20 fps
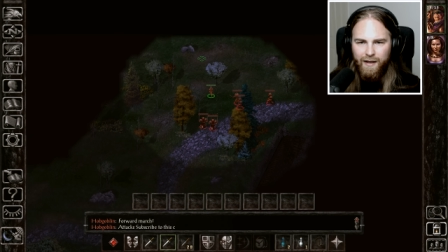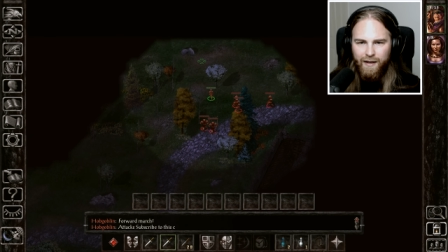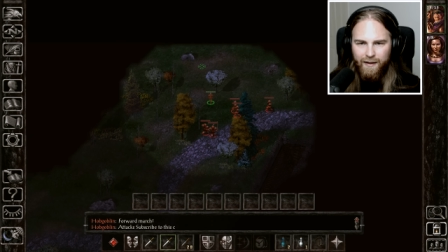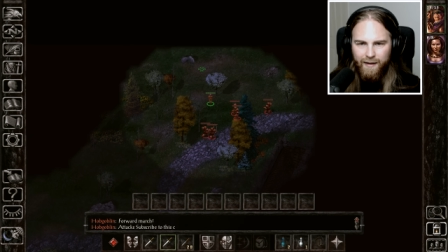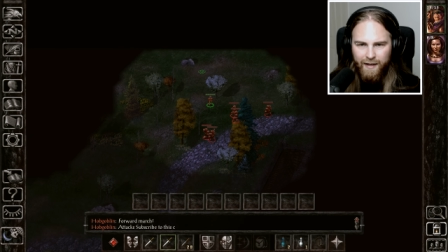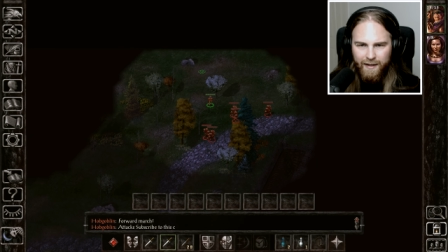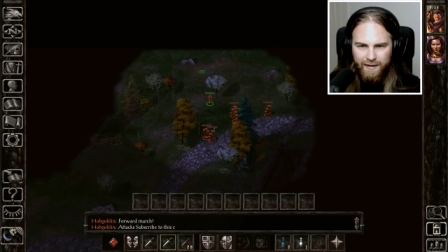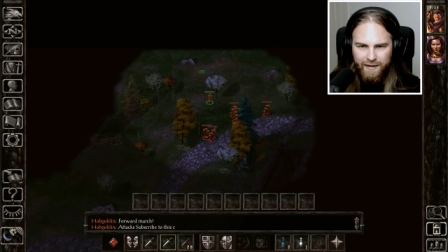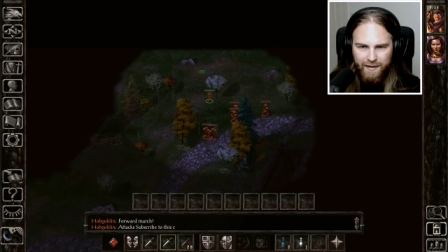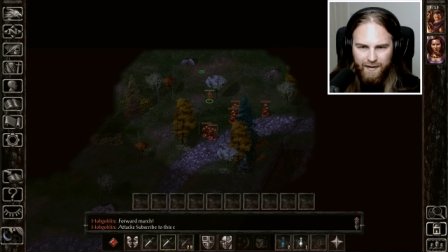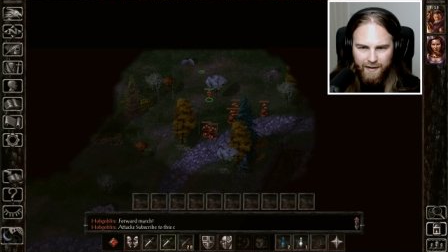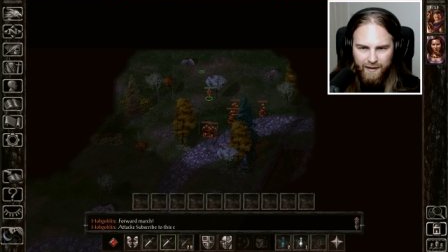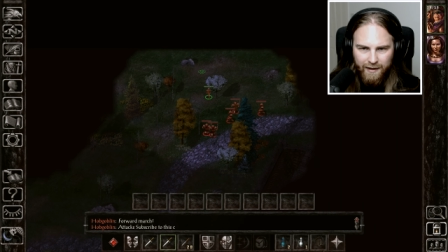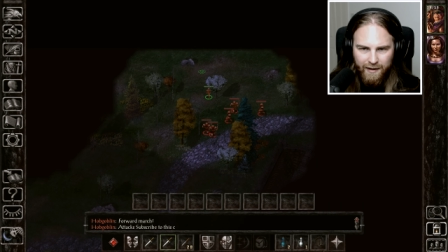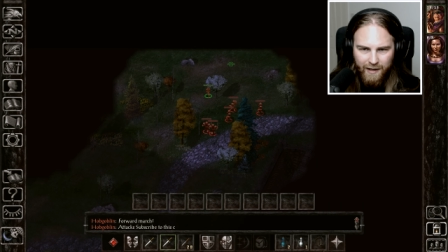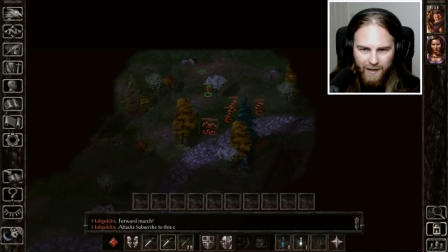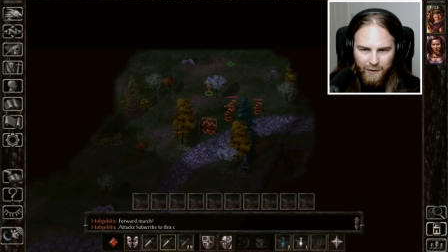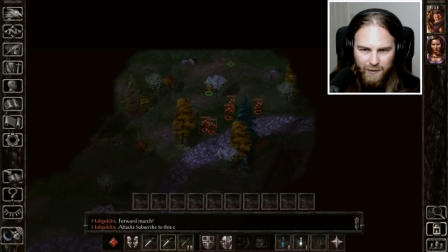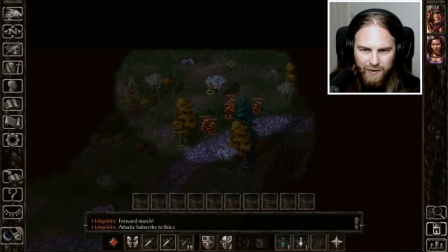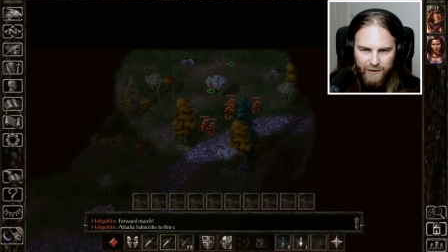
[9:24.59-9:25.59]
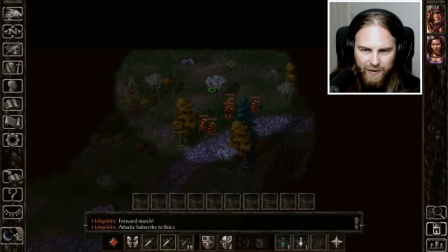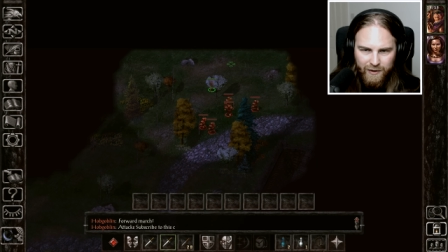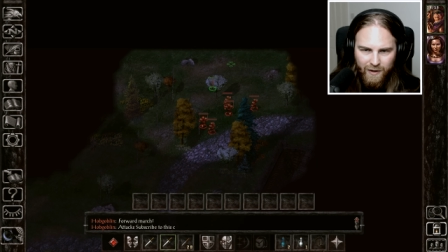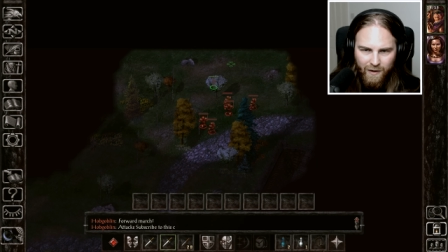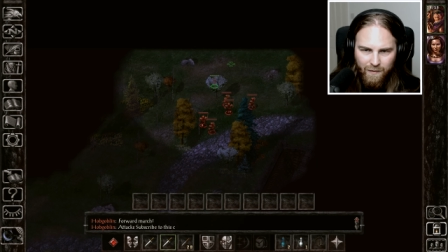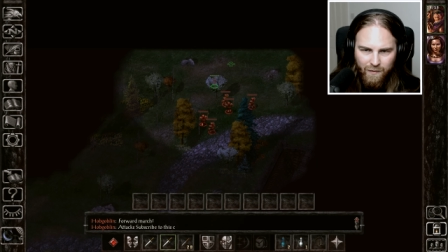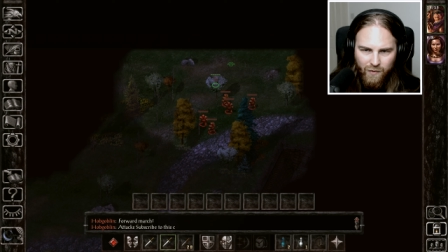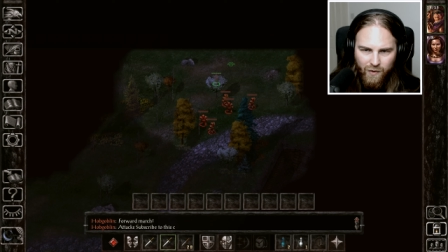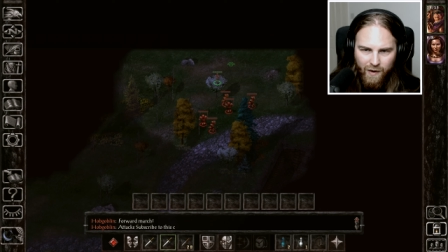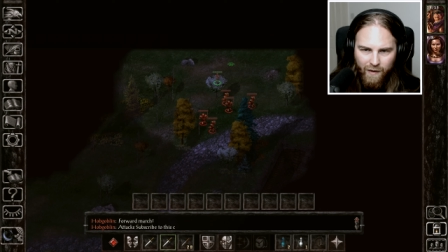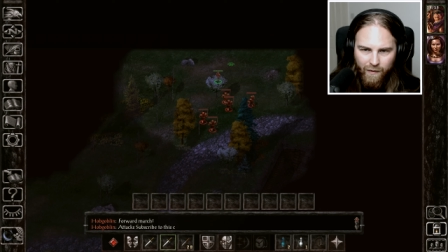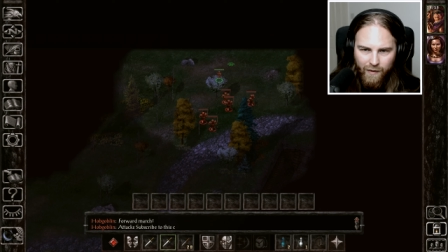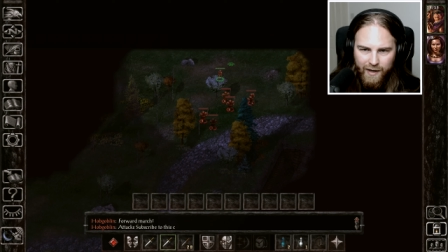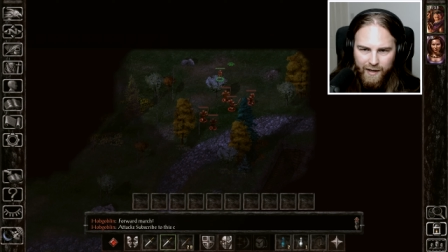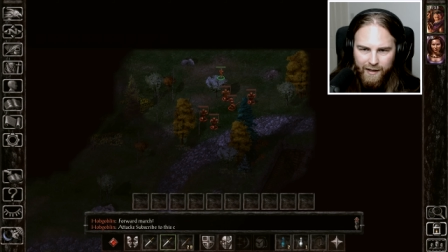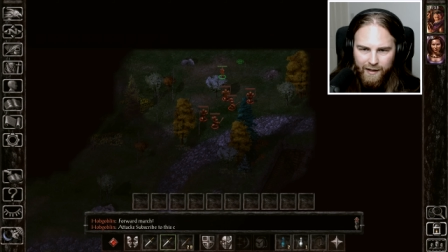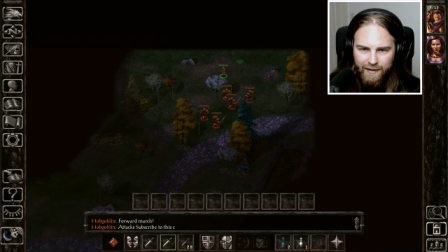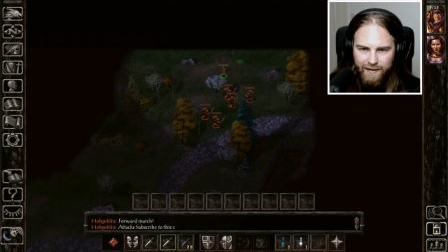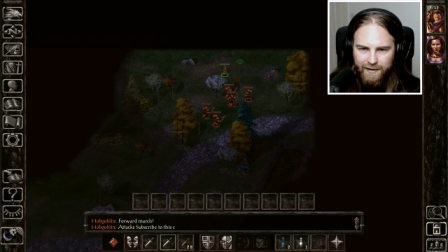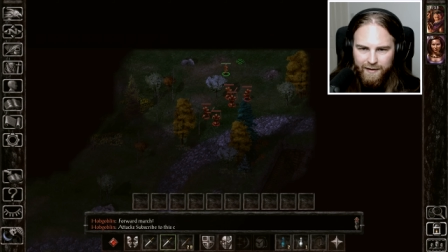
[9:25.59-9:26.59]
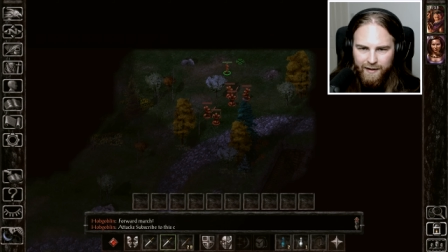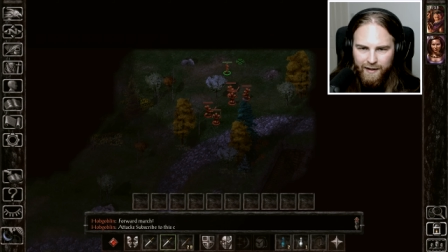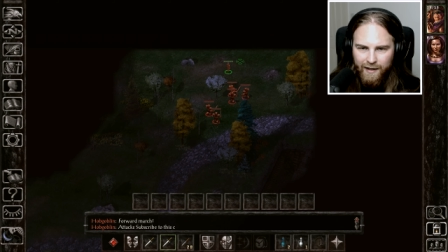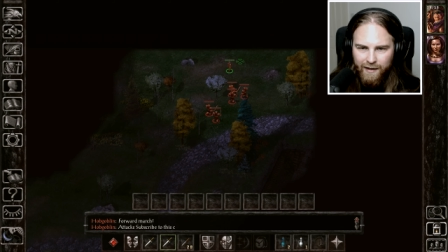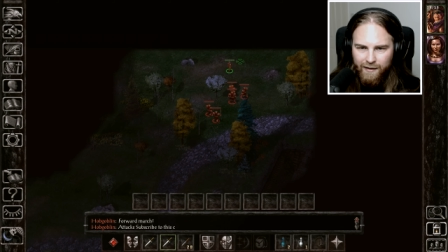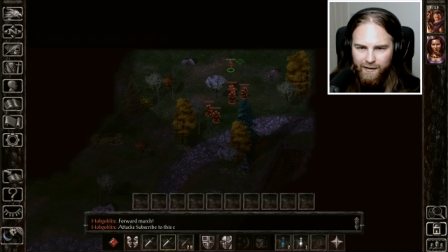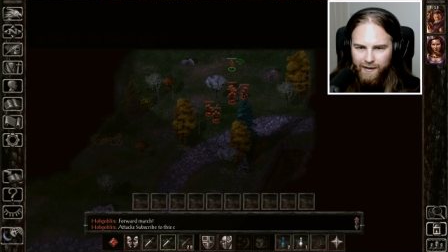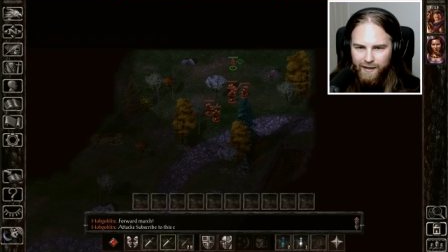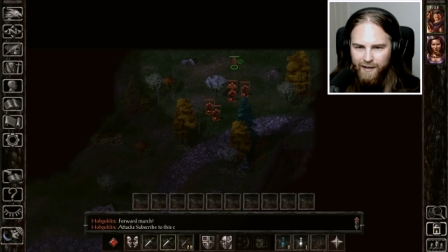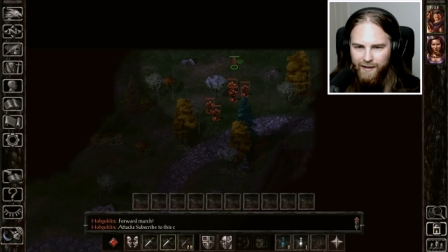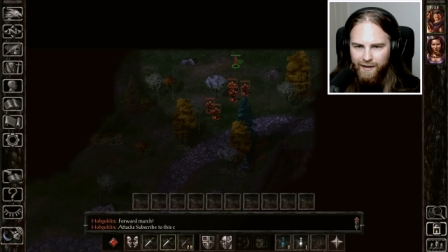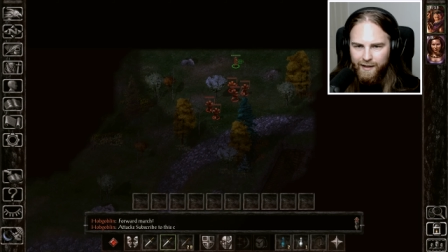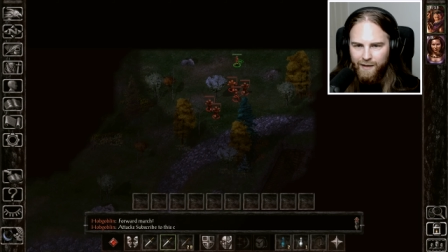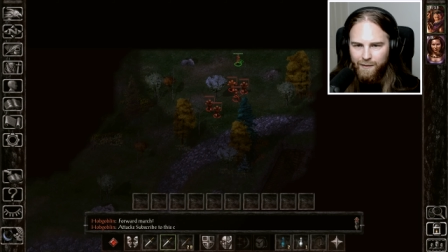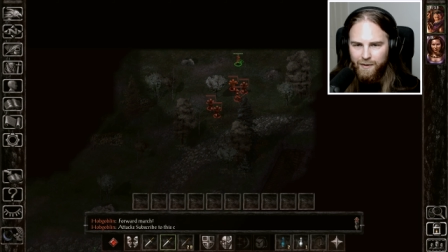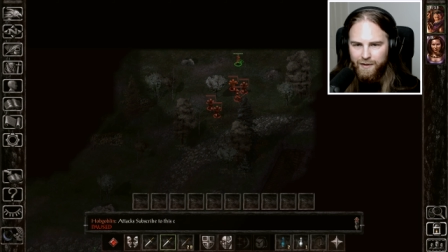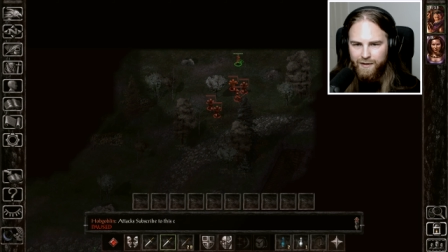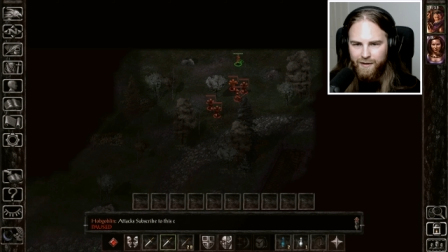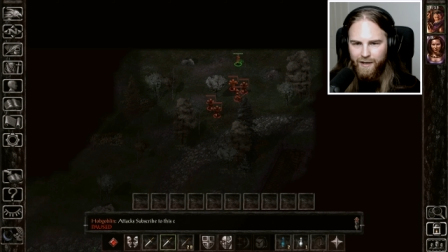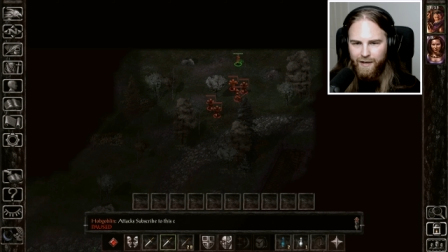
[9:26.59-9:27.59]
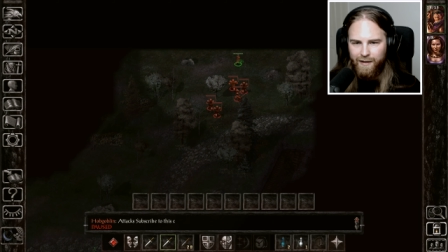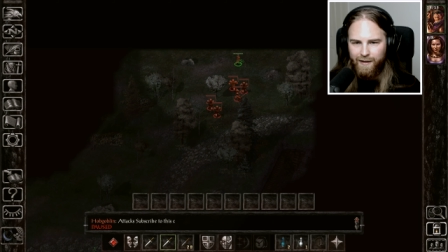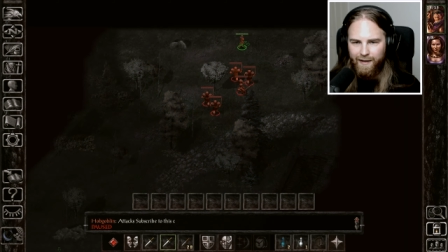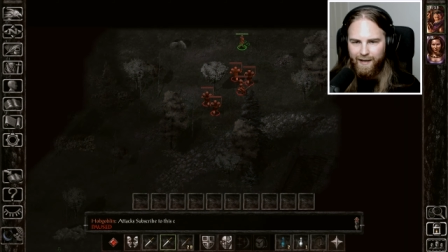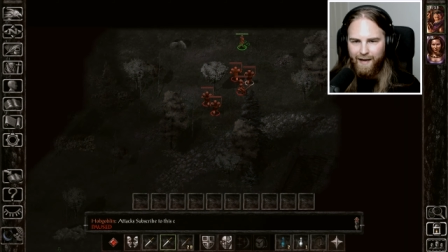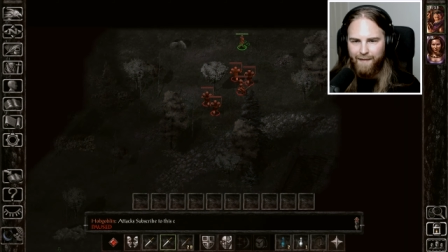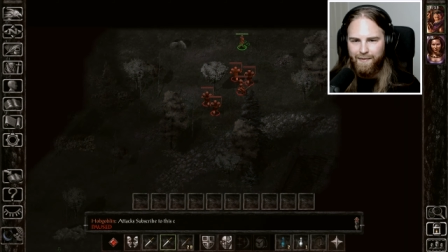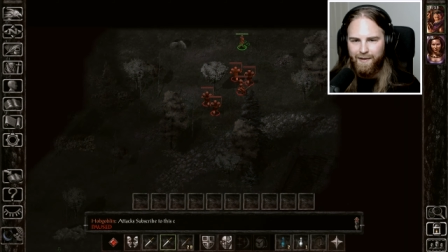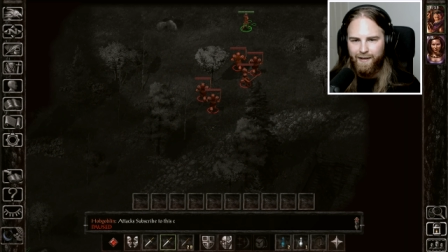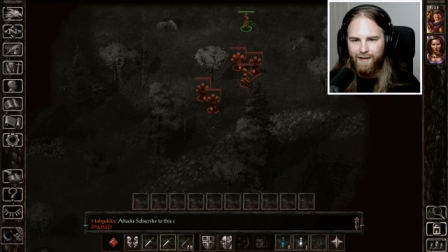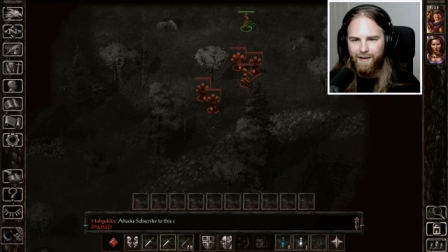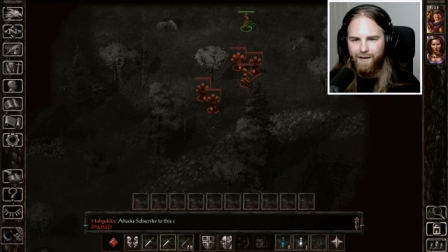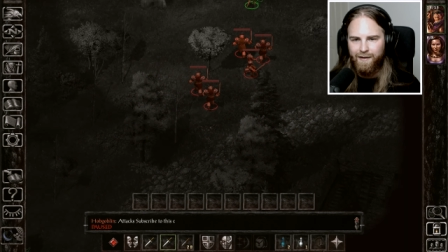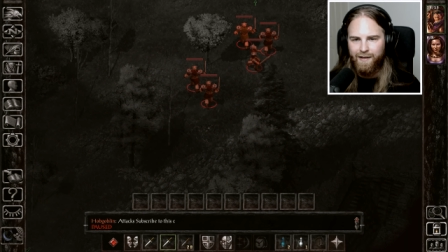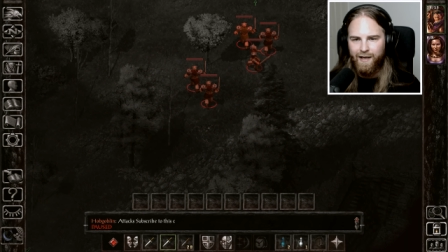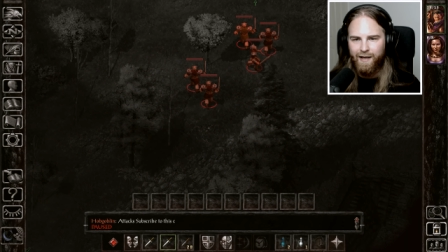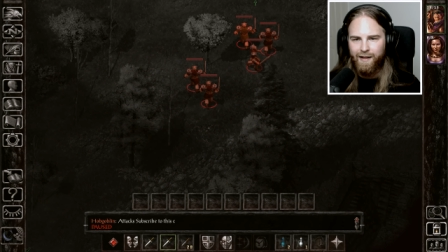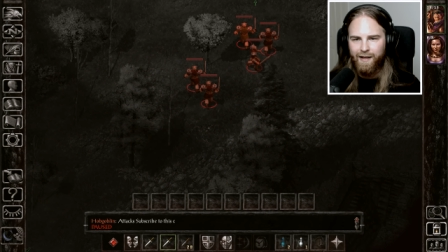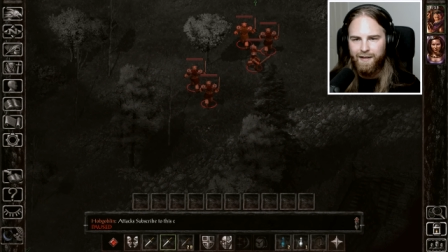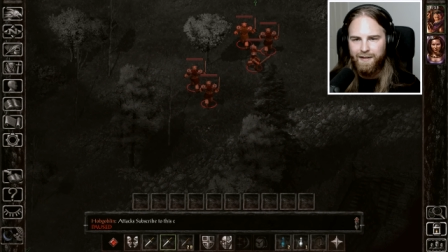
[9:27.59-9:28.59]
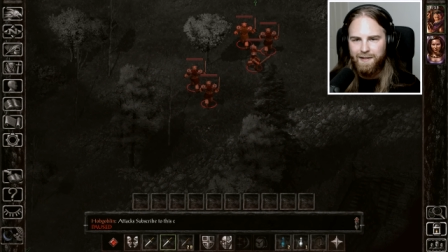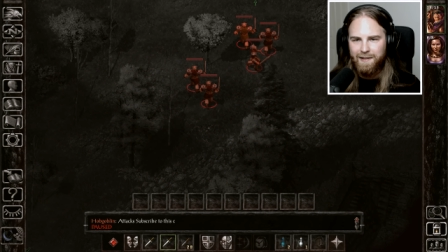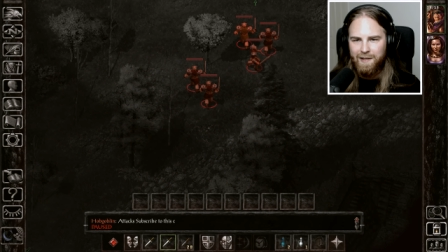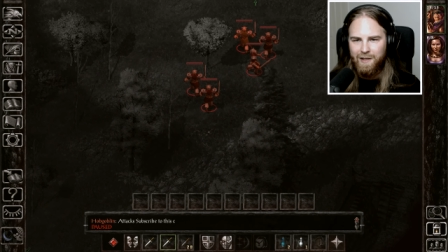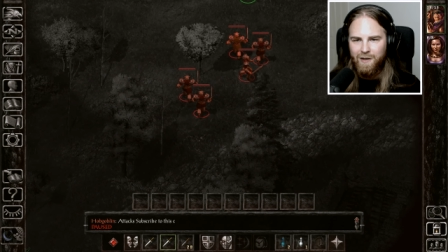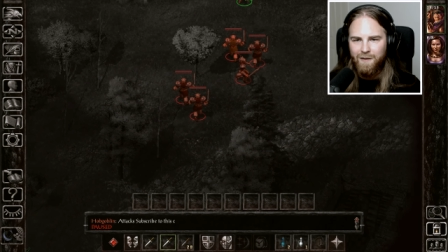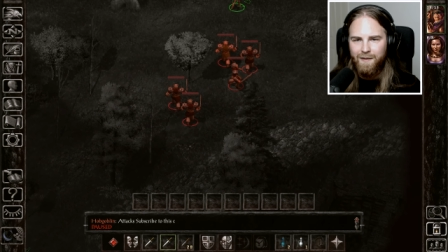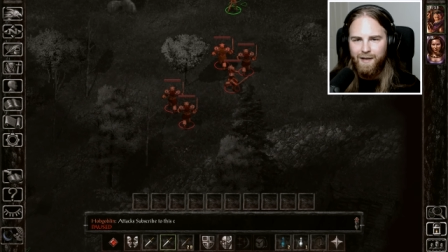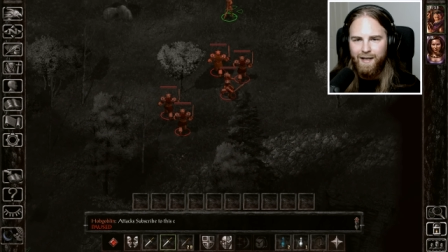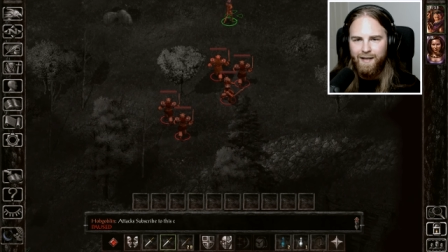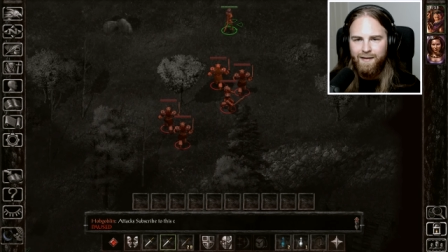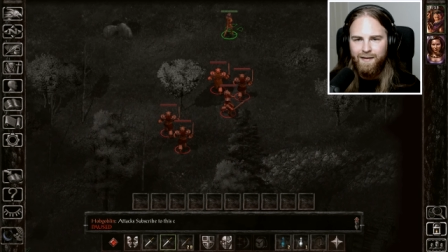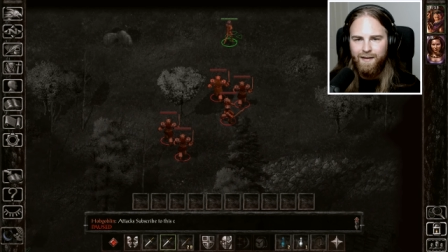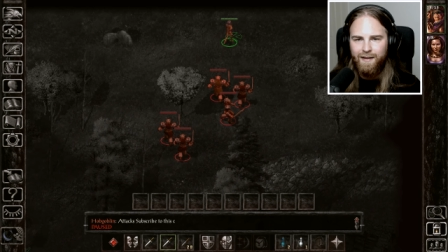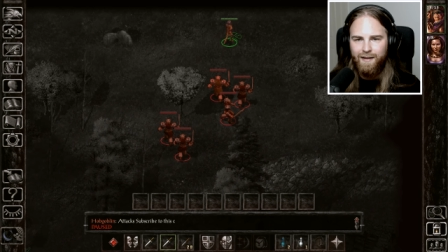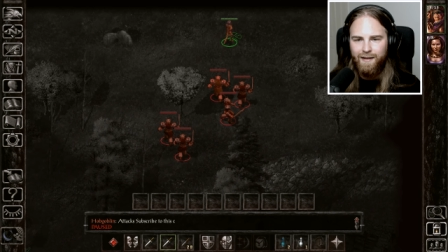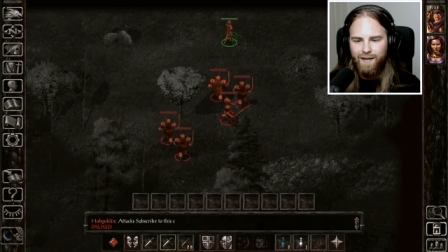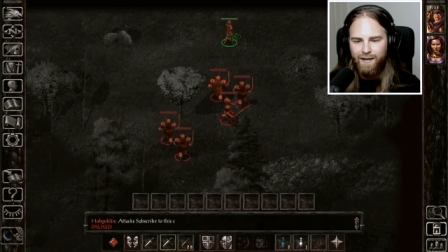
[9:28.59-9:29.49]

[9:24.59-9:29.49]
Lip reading: Let's go somewhere we can see clearly what's going to happen. Okay, let's zoom in.